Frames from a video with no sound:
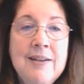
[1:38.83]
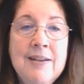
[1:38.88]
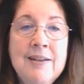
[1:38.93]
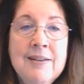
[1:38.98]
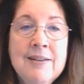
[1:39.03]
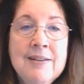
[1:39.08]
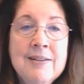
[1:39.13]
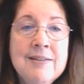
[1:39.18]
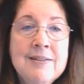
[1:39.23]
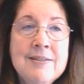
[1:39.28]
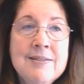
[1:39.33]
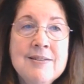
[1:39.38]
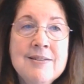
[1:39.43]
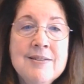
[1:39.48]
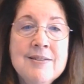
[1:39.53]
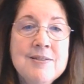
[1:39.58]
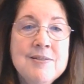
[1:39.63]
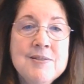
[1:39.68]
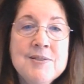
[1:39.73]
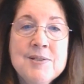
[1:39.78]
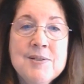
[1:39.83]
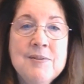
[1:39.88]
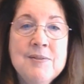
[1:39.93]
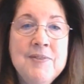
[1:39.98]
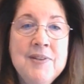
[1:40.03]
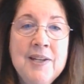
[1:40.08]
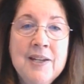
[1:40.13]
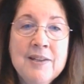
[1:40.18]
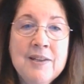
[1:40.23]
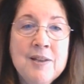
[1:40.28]
and so have
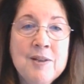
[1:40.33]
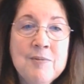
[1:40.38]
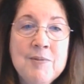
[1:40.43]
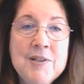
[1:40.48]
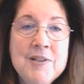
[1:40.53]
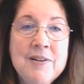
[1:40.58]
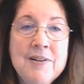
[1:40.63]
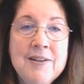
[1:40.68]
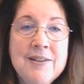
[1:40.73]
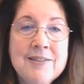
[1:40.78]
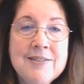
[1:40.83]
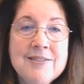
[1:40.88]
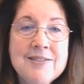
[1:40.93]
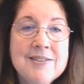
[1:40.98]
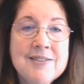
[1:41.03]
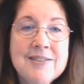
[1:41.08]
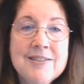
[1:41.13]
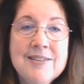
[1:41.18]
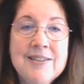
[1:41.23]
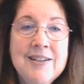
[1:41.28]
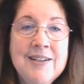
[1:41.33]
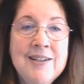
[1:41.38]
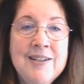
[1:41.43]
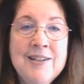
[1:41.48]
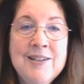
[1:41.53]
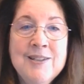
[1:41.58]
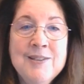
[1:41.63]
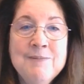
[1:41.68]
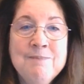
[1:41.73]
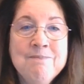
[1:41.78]
the other 3 dogs.
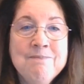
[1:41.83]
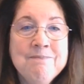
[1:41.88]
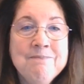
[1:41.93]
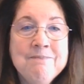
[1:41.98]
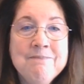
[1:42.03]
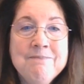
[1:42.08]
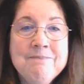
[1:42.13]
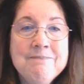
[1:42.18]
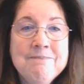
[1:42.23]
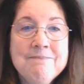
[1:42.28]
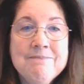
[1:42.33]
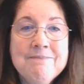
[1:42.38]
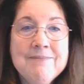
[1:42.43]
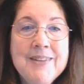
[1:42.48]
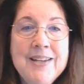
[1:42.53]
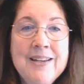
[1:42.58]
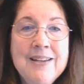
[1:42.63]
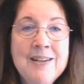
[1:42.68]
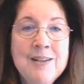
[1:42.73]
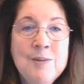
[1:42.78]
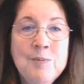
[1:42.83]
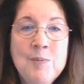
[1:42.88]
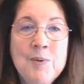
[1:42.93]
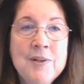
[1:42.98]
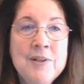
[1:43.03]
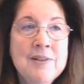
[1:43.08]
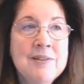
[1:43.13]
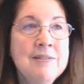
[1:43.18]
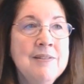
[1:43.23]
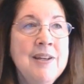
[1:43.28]
I
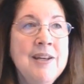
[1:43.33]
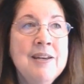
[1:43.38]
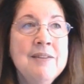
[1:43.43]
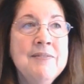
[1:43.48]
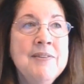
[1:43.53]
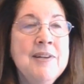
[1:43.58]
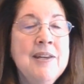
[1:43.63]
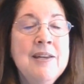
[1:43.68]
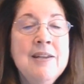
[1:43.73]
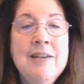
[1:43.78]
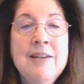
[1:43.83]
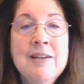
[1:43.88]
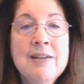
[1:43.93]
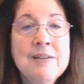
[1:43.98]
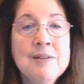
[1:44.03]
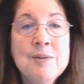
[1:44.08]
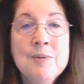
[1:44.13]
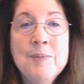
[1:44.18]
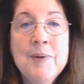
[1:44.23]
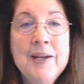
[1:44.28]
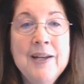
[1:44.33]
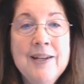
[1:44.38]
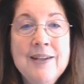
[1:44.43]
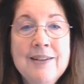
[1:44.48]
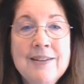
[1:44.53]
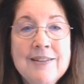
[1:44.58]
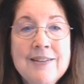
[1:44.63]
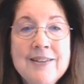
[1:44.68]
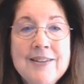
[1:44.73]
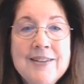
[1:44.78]
wouldn't have it any other
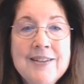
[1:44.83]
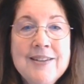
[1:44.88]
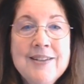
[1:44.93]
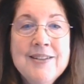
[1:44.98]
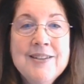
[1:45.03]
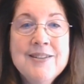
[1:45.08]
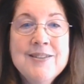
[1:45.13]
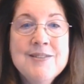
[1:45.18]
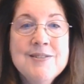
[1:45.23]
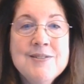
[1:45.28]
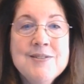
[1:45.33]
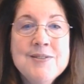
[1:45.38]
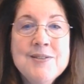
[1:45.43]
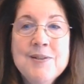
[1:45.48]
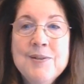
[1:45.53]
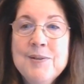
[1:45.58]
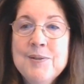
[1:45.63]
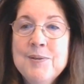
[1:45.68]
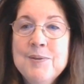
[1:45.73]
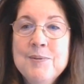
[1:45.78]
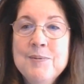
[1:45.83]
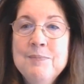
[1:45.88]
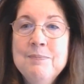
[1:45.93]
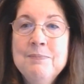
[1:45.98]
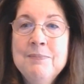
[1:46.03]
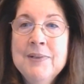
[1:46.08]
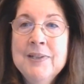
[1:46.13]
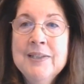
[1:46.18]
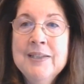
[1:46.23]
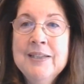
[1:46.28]
way. So
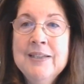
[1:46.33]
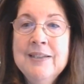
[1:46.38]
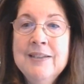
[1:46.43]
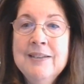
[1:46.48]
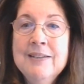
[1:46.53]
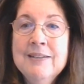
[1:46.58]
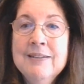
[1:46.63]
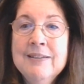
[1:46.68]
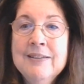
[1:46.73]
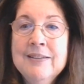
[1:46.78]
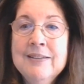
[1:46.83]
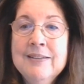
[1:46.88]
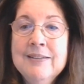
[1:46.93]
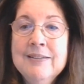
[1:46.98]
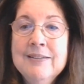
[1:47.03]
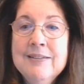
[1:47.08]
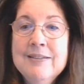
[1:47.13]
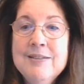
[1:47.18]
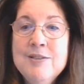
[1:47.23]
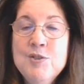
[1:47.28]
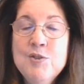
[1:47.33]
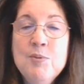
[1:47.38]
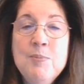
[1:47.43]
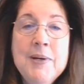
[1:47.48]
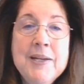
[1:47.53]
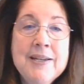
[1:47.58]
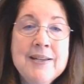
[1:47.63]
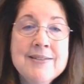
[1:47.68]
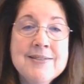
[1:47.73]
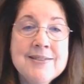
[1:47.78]
my 2 of
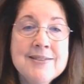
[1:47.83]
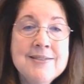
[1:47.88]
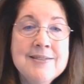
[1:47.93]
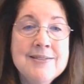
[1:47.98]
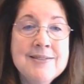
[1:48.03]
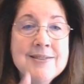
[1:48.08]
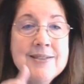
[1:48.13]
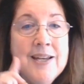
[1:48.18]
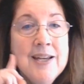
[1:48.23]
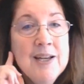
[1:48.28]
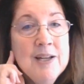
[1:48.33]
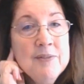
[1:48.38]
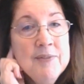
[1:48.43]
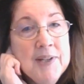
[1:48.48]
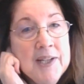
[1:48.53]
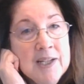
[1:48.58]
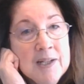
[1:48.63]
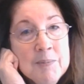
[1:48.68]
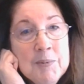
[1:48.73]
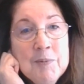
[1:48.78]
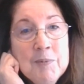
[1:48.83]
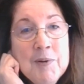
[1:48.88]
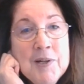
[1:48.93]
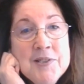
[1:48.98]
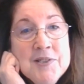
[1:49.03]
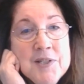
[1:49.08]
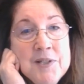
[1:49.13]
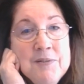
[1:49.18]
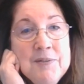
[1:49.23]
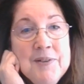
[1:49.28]
my cousins have animal
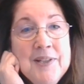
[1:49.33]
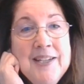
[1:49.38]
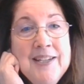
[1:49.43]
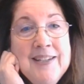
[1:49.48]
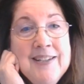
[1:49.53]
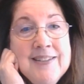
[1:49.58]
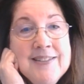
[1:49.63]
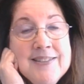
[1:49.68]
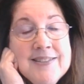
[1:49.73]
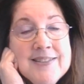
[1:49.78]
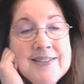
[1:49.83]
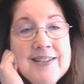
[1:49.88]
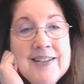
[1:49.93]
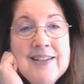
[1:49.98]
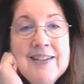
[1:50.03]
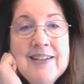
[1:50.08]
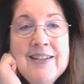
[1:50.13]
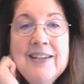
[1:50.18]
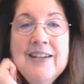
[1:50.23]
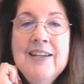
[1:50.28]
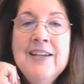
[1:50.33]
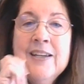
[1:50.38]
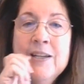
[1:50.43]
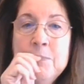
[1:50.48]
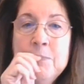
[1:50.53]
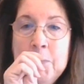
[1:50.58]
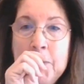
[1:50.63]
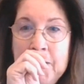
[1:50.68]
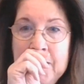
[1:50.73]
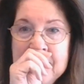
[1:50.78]
rescue leagues,
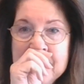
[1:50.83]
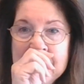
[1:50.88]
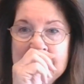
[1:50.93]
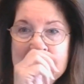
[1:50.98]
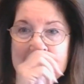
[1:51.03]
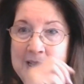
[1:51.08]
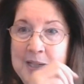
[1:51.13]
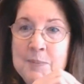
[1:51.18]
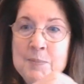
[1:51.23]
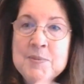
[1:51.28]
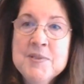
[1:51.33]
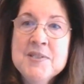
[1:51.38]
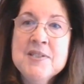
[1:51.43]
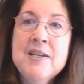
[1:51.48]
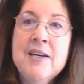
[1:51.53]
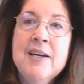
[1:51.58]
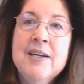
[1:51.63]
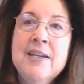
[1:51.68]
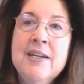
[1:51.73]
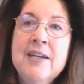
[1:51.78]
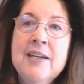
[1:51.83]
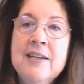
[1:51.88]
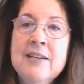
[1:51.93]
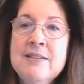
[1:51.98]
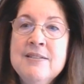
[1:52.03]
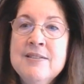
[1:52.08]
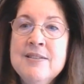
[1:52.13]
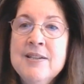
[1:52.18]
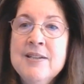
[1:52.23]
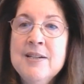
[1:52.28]
and many times I
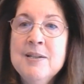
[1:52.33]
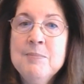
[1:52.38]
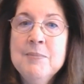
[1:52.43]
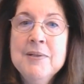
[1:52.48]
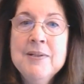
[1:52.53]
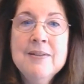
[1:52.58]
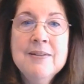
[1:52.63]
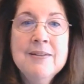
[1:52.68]
end up,